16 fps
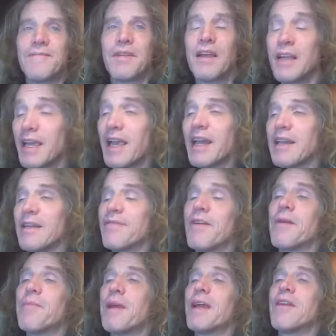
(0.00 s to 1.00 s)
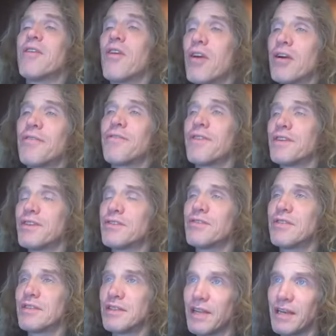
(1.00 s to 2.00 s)
Again, if I made an
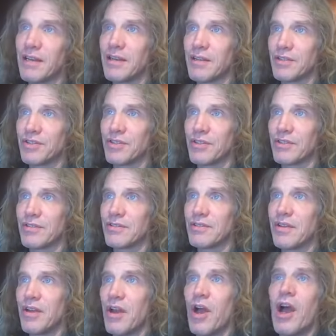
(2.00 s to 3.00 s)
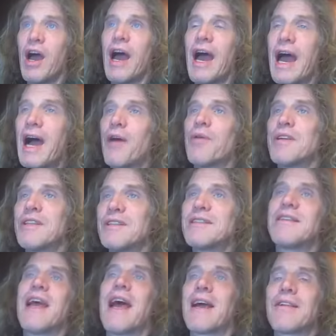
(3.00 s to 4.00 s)
artificial intelligence, how
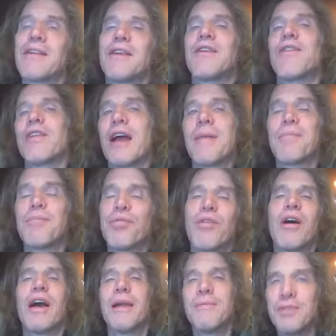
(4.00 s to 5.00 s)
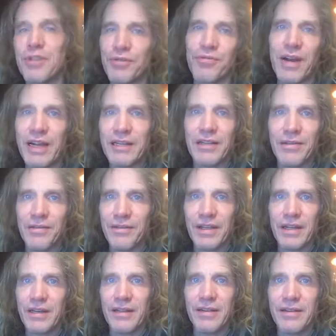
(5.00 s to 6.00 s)
exactly could I prime directive
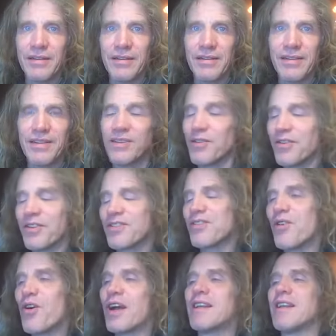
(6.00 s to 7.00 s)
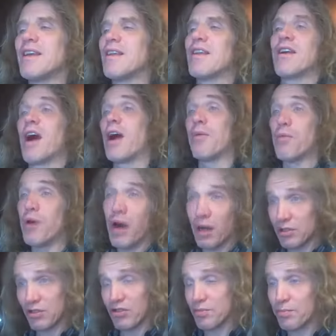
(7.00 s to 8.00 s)
it? You know, this whole idea that I, well,
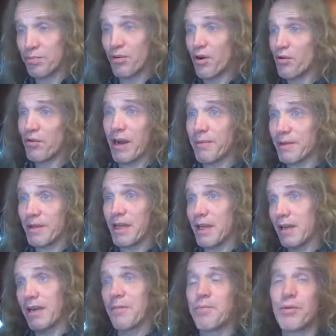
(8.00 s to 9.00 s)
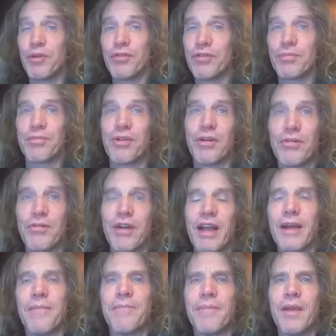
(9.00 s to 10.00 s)
I'll just program it like a computer
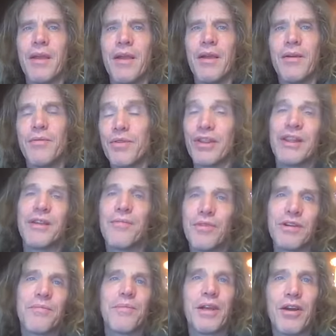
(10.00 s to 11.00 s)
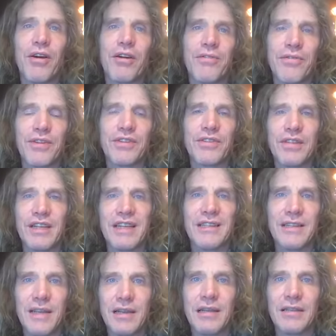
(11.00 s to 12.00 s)
program well then it wouldn't be artificially
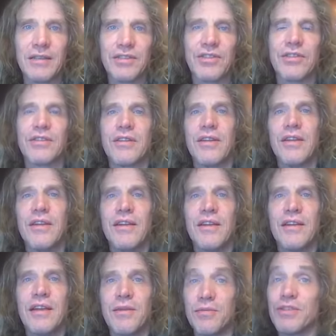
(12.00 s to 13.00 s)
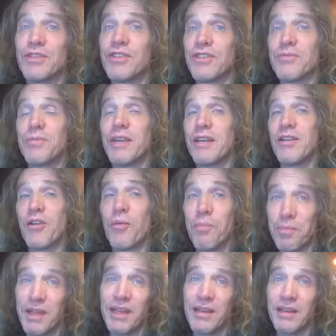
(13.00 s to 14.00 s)
intelligent. It would just be an
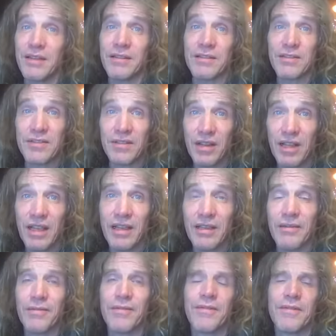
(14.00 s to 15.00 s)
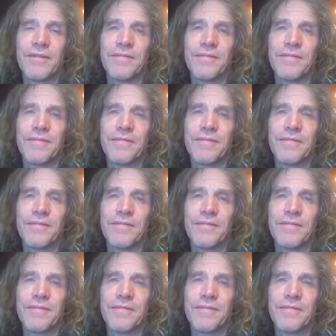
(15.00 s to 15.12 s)
obedient slave.